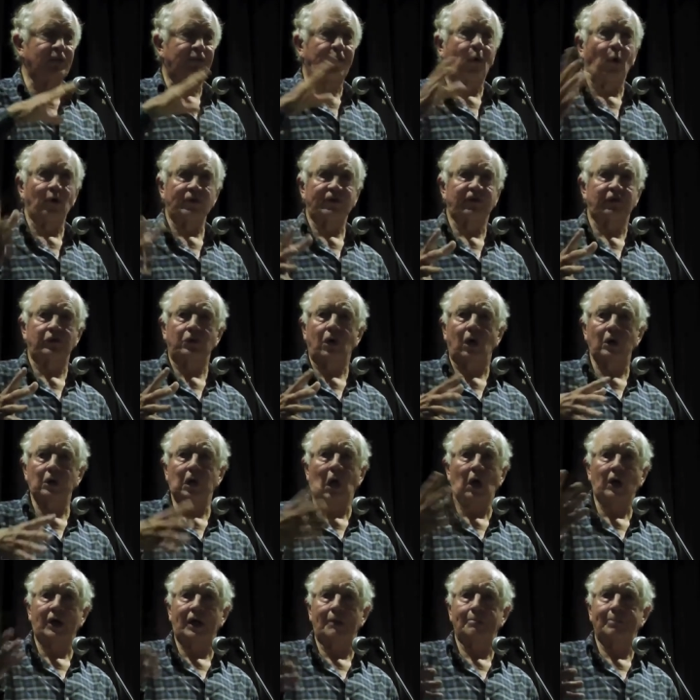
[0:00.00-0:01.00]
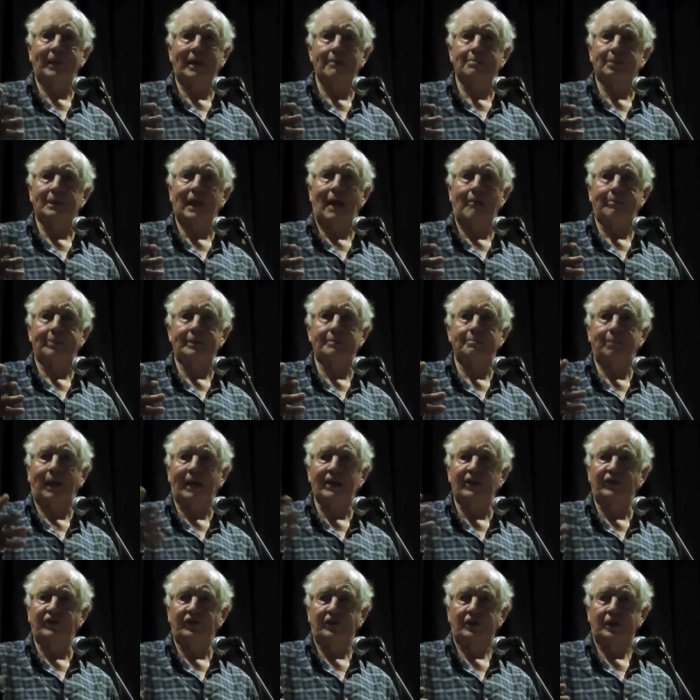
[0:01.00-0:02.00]
a fortune on locking people up and
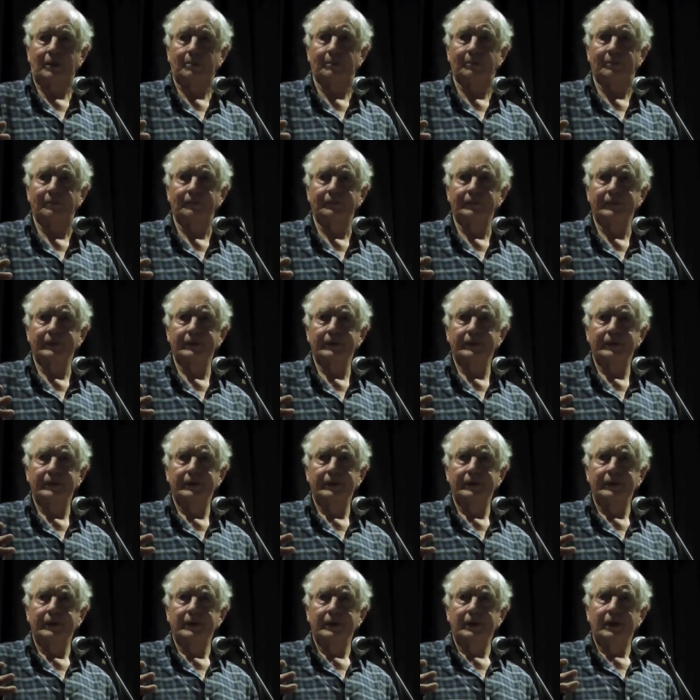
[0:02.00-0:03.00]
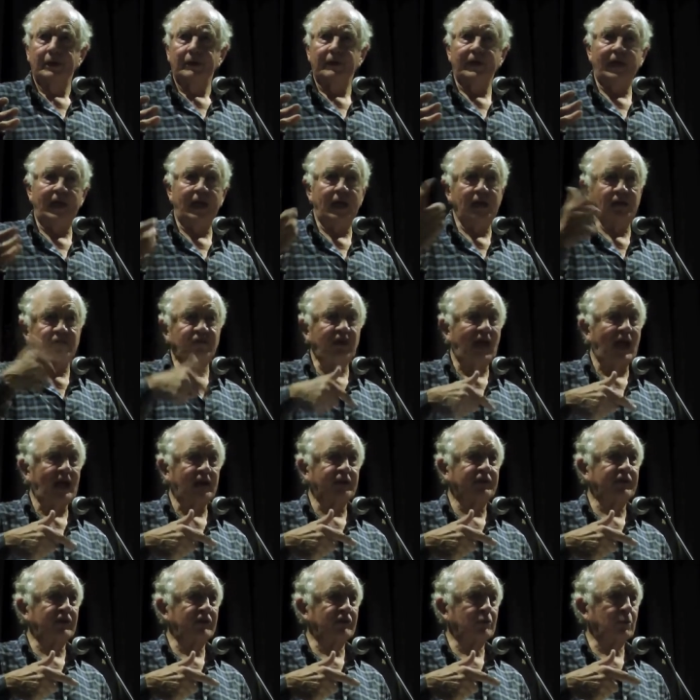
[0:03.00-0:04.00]
punishing them. They, in
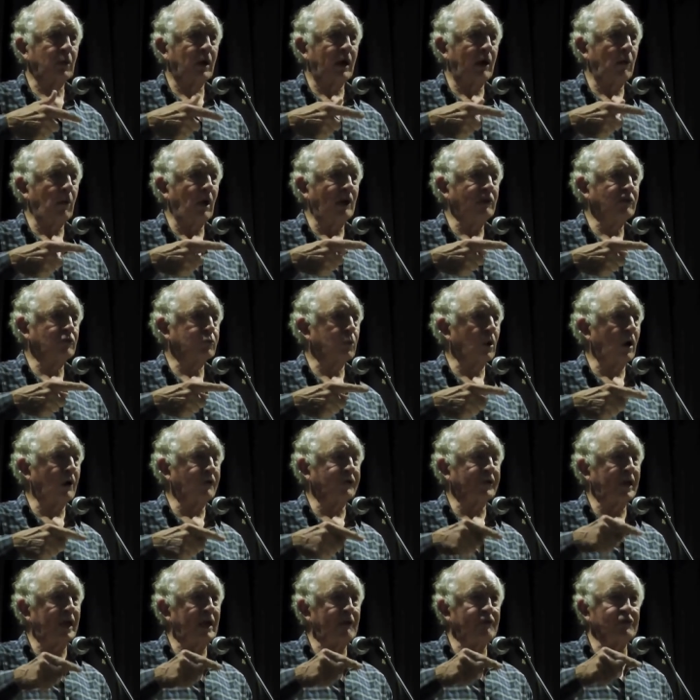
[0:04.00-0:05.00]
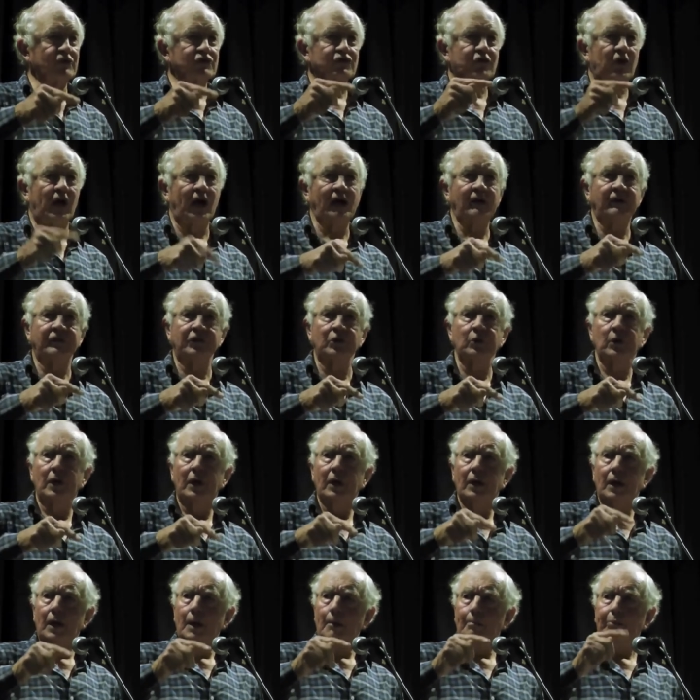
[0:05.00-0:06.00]
Texas, where I once worked, they even tried to
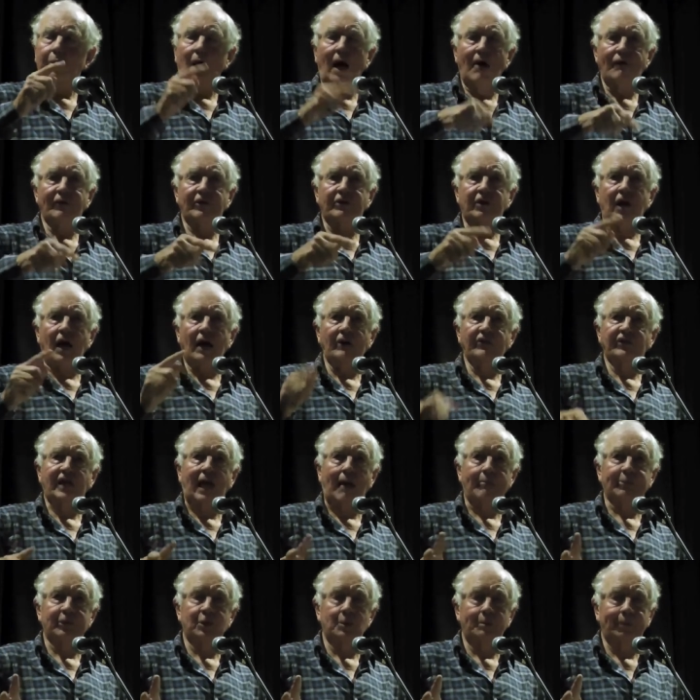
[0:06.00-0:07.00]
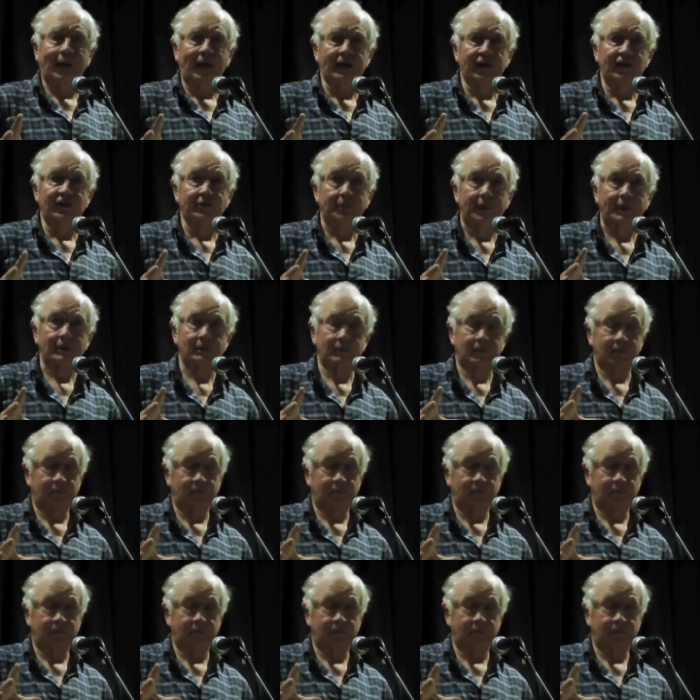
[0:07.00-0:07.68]
privatize capital punishment.